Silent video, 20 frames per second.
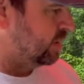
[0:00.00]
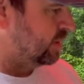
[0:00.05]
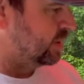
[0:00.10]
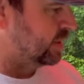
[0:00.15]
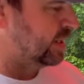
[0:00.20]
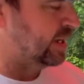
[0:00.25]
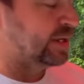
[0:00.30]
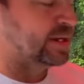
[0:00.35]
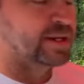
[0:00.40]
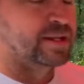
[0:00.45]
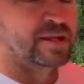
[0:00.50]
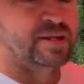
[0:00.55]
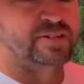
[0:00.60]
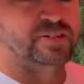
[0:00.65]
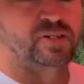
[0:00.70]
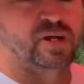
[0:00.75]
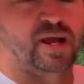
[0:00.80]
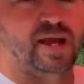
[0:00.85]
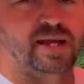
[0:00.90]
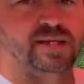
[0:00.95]
Getting a little
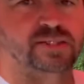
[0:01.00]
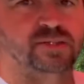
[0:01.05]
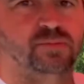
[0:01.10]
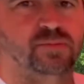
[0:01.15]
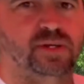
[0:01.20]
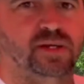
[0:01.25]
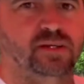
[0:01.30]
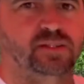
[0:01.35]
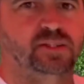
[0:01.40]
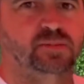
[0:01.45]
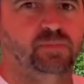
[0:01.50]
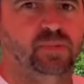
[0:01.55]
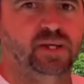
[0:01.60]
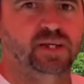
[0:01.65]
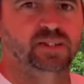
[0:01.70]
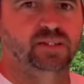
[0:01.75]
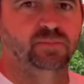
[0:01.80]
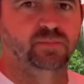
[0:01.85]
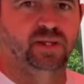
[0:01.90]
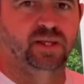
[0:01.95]
dry, so we're going to
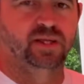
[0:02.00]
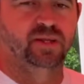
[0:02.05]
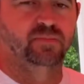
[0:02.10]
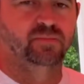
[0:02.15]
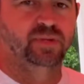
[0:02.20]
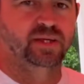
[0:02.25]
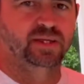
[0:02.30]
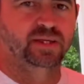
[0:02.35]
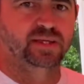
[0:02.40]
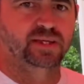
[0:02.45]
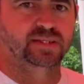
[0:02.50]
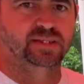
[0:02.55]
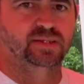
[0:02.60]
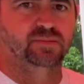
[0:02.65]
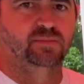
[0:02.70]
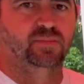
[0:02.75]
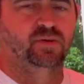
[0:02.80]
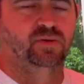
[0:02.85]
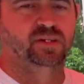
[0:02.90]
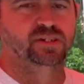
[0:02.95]
spritz them a little bit, get
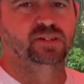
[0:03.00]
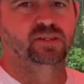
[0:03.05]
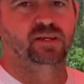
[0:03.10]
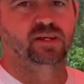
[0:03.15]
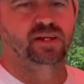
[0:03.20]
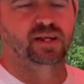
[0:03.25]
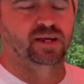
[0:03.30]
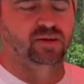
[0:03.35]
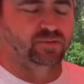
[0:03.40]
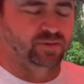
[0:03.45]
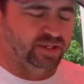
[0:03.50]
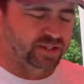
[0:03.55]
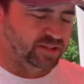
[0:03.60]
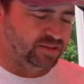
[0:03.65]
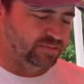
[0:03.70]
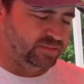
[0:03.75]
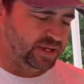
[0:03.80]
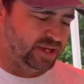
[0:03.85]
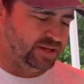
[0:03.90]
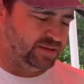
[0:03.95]
some moisture in there with
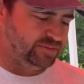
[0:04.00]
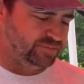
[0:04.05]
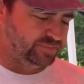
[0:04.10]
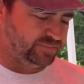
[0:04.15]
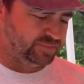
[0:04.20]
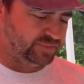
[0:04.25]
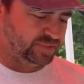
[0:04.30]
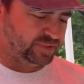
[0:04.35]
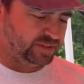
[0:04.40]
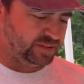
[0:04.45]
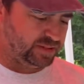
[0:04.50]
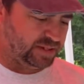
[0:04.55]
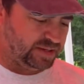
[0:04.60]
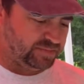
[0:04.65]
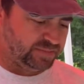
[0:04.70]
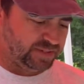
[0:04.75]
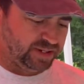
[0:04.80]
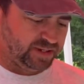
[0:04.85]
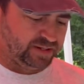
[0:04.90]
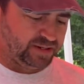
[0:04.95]
them.
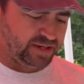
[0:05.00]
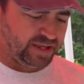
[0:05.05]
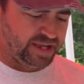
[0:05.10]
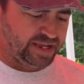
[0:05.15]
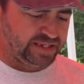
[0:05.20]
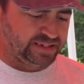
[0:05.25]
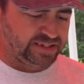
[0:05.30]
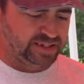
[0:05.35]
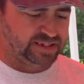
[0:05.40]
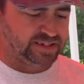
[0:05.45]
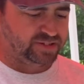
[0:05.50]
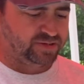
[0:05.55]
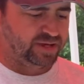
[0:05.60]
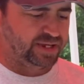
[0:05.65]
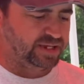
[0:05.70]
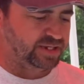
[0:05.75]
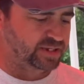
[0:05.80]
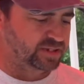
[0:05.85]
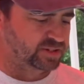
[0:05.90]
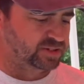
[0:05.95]
I'm a little lazy, so I
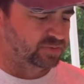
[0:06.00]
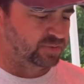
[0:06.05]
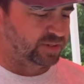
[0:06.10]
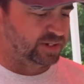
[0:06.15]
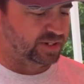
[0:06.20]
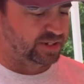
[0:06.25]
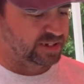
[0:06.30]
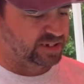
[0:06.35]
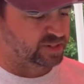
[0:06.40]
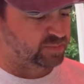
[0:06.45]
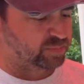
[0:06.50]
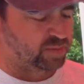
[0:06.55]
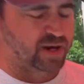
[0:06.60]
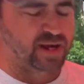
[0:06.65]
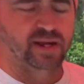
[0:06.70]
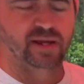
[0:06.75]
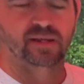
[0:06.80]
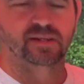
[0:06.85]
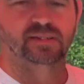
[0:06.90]
use one of these sprayers